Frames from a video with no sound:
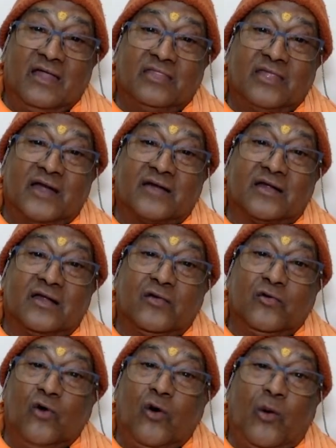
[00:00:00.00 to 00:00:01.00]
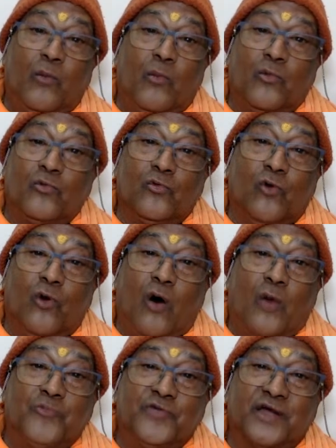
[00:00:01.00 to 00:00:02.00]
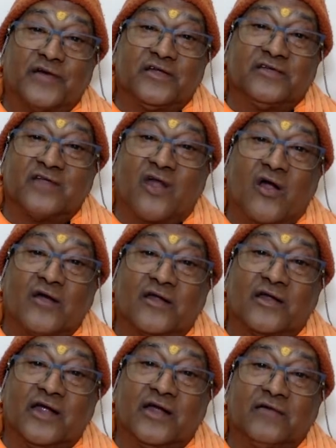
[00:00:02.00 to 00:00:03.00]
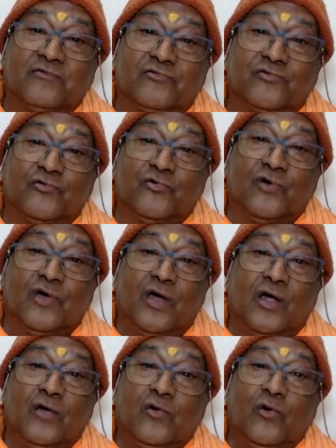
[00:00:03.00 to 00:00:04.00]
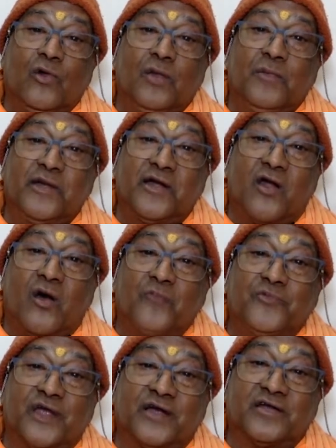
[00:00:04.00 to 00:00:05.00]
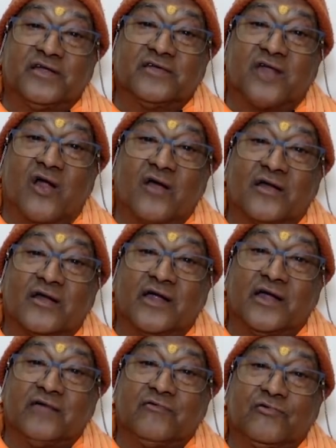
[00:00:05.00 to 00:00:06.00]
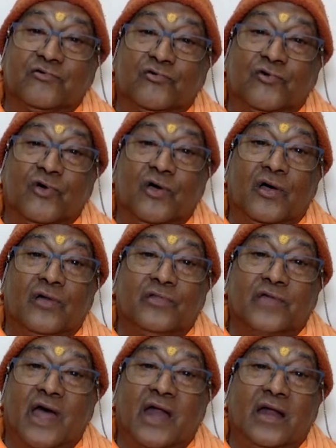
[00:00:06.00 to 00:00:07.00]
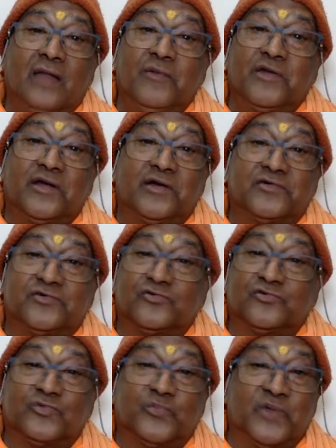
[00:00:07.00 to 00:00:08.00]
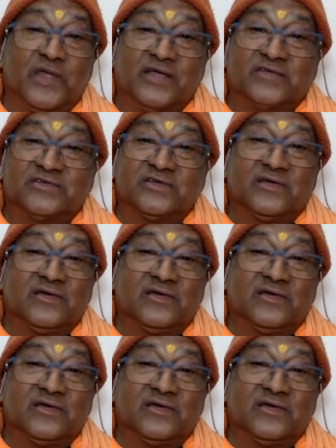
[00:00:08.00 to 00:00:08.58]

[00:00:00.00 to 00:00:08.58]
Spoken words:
that no object is an alternative to, no limited object is an alternative to the unlimited truth, please.